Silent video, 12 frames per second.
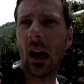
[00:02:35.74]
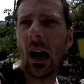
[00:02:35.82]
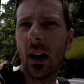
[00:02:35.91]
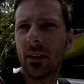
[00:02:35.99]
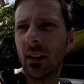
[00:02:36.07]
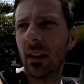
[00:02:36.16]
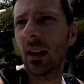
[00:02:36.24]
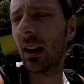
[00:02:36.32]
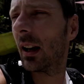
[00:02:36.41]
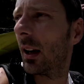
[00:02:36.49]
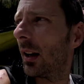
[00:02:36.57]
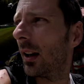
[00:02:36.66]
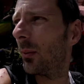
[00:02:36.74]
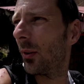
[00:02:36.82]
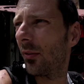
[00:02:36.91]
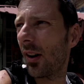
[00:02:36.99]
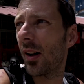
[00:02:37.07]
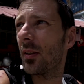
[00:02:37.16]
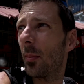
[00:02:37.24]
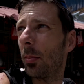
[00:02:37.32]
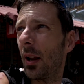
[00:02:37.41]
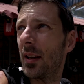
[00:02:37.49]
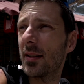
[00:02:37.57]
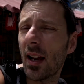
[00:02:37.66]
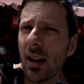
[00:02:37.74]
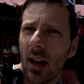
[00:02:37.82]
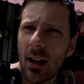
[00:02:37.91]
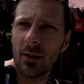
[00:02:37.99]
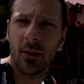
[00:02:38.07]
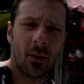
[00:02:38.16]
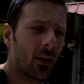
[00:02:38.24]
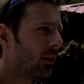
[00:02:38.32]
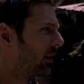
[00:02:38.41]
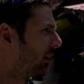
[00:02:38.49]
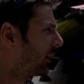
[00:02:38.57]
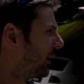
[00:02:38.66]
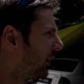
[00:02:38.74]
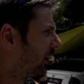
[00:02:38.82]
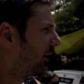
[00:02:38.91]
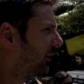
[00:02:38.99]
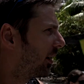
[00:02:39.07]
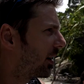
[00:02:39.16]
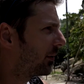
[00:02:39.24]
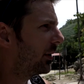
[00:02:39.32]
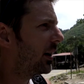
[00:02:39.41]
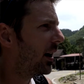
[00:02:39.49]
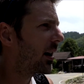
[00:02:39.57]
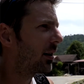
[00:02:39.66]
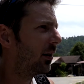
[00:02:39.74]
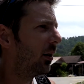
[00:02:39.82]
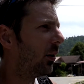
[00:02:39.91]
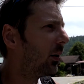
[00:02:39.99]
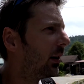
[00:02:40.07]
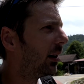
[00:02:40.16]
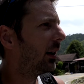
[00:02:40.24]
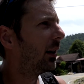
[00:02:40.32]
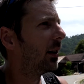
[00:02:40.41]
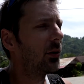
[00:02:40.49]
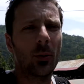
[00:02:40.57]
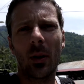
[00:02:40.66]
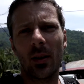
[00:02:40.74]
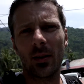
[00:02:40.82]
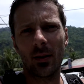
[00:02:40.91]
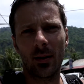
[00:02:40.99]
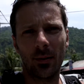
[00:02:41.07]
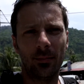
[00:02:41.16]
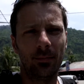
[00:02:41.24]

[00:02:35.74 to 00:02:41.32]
I think we found the place again where we are the only tourist.